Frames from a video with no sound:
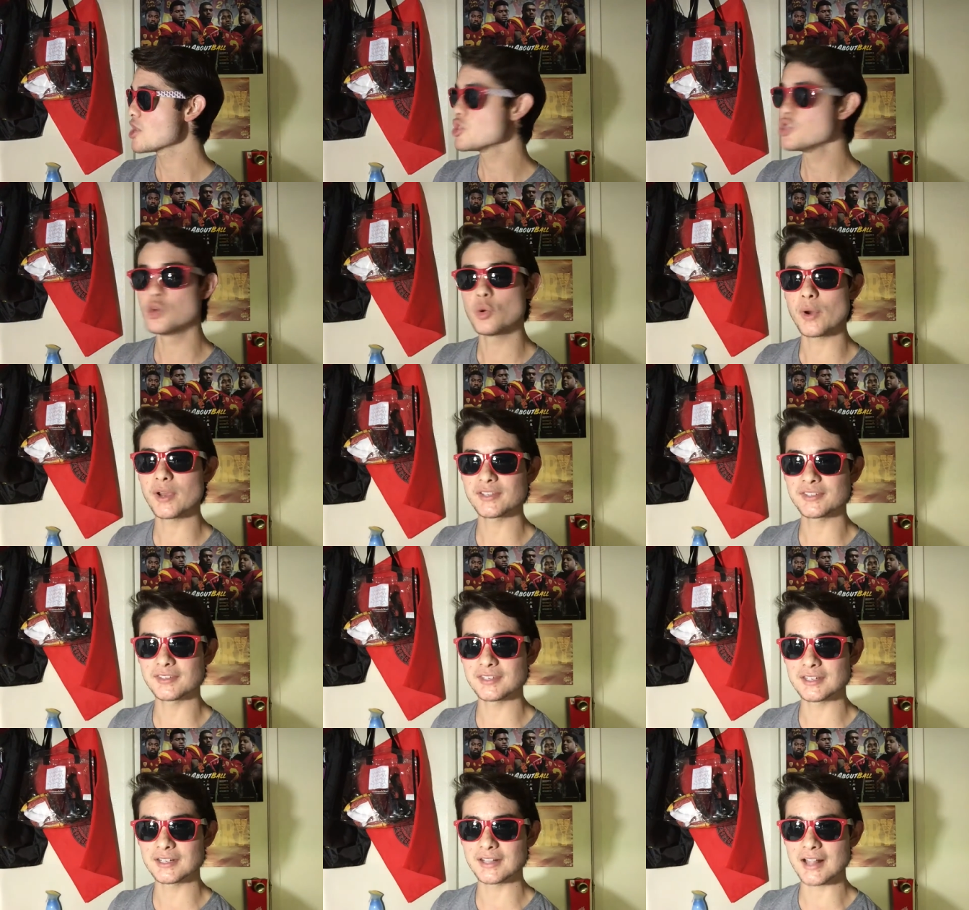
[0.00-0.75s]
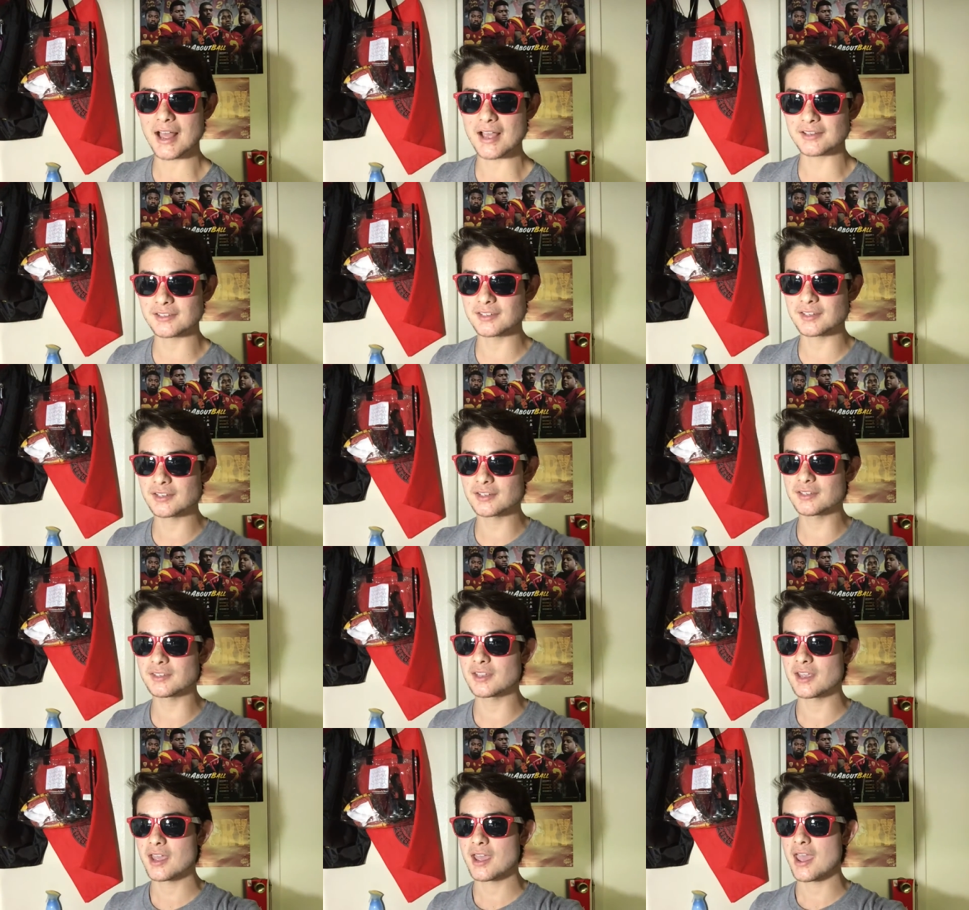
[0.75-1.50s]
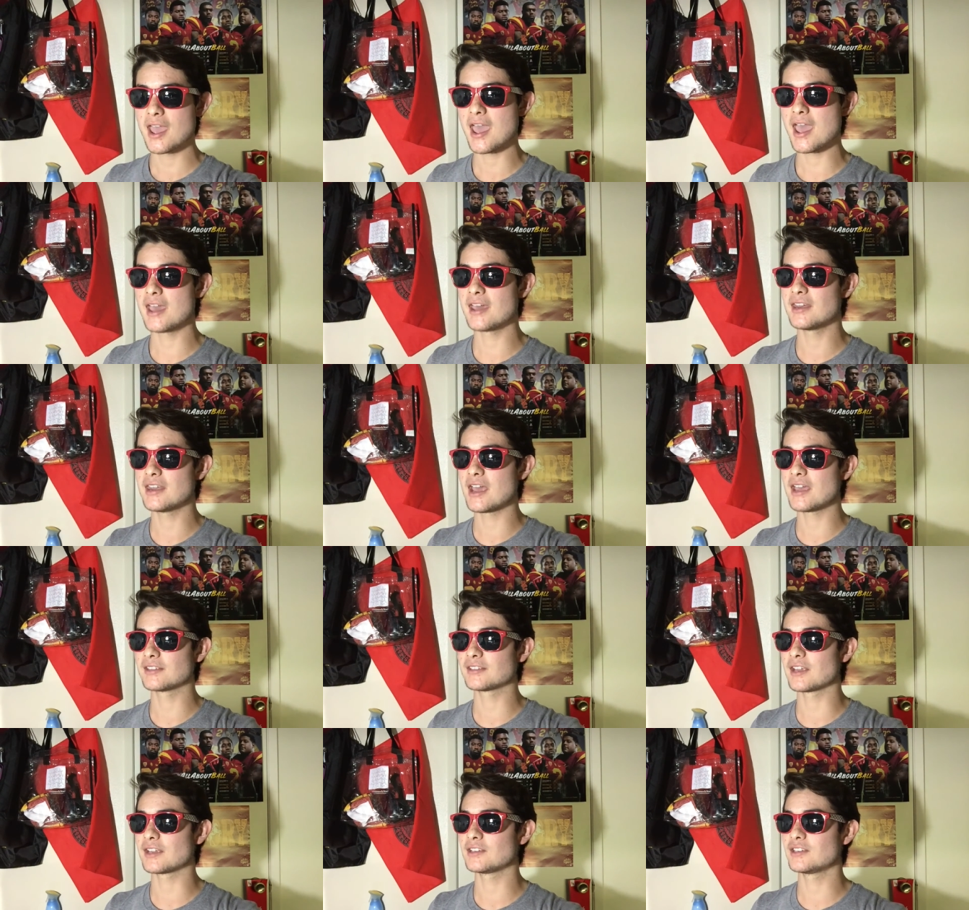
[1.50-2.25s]
U S C glasses. And
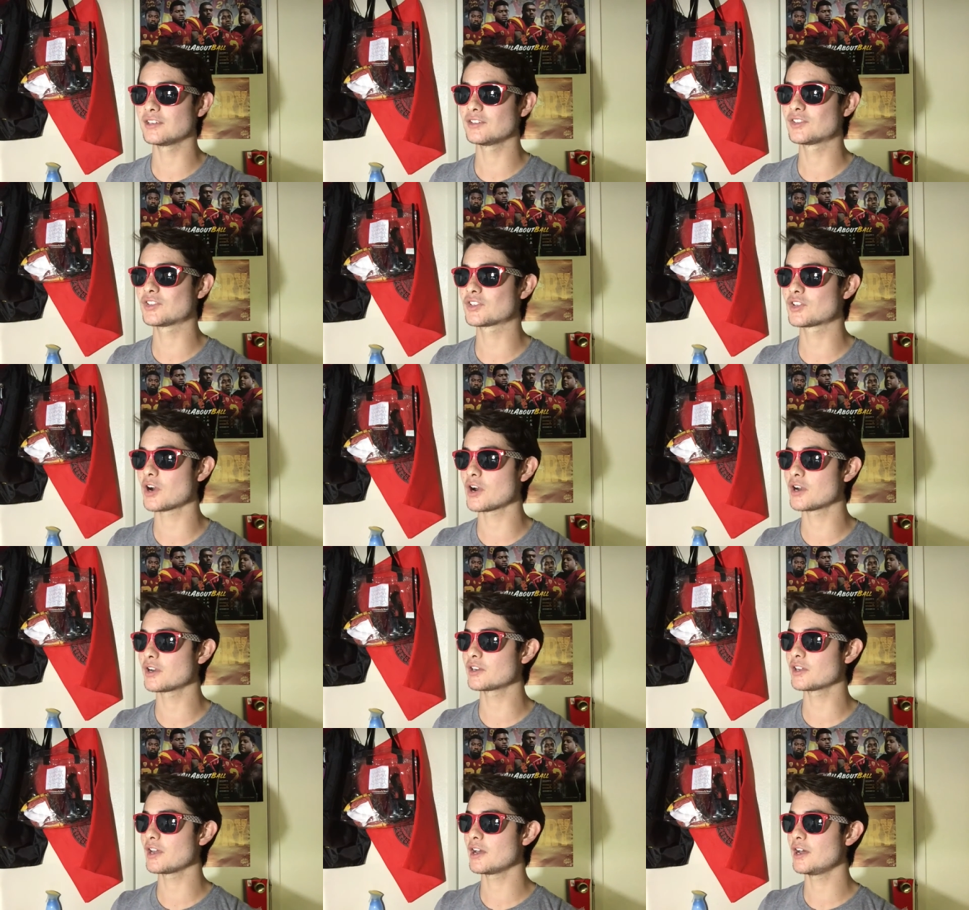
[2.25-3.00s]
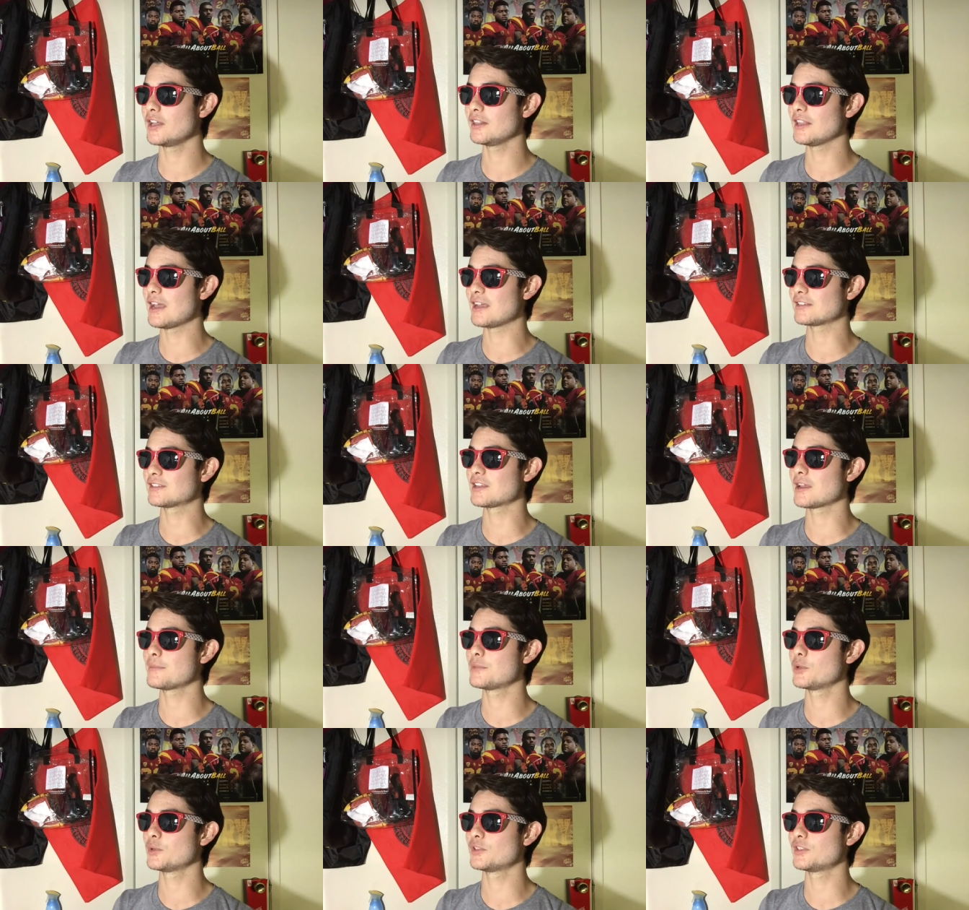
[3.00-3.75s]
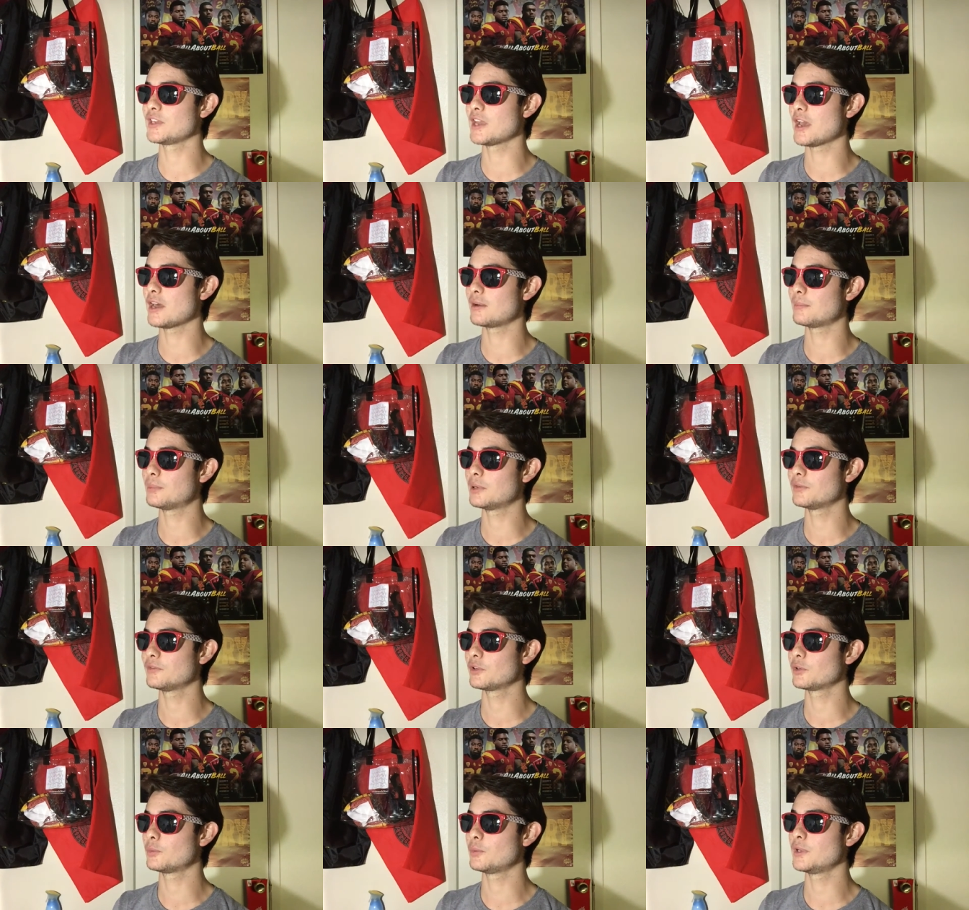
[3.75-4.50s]
as I did start uh, last time U S C had a
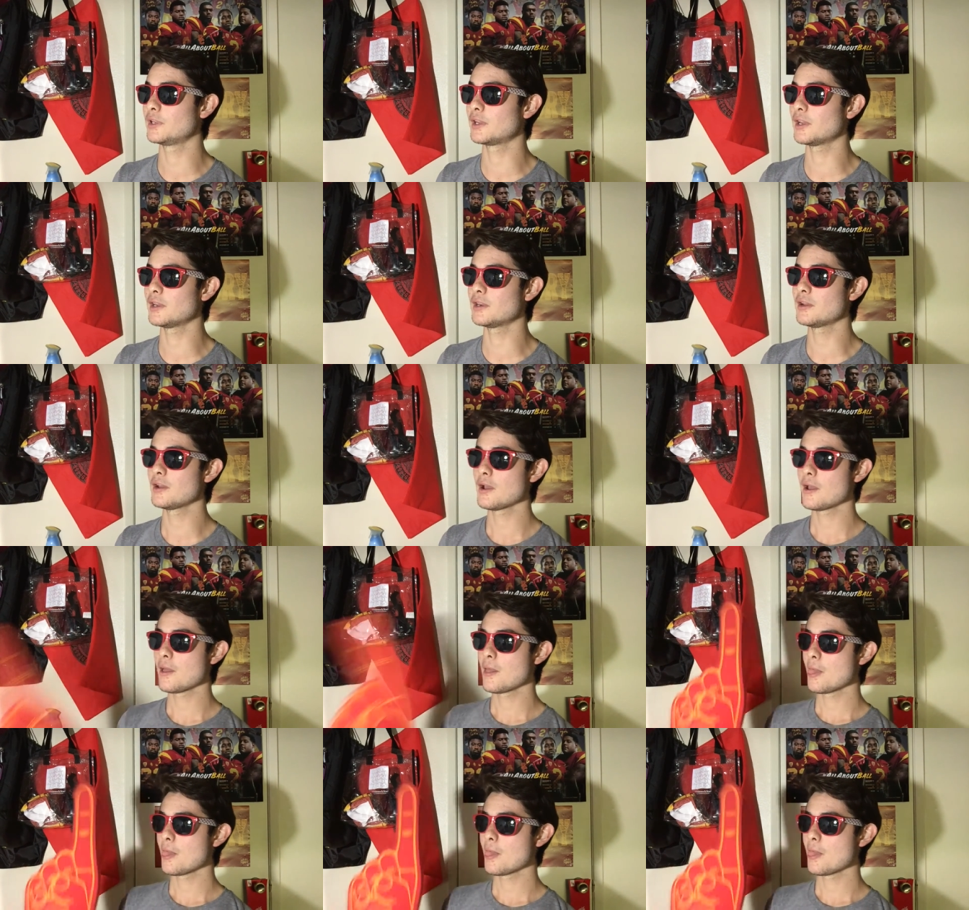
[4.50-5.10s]
perfect weekend,